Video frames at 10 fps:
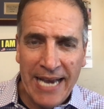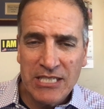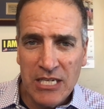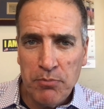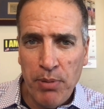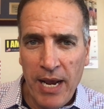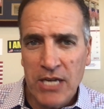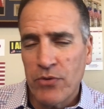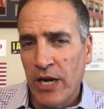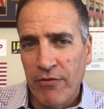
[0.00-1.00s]
access
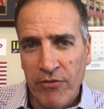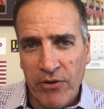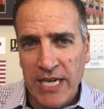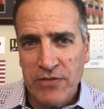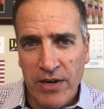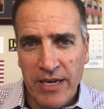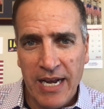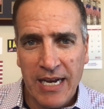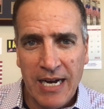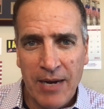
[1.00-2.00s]
page right off of
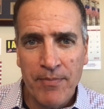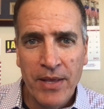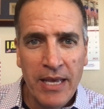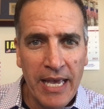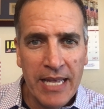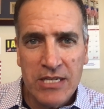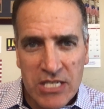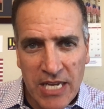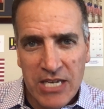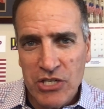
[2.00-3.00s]
grassfire.com and
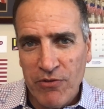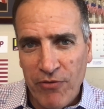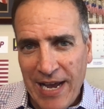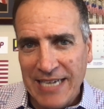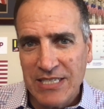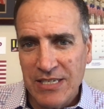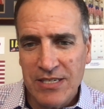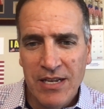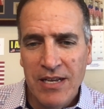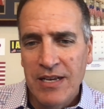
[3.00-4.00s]
send your faxes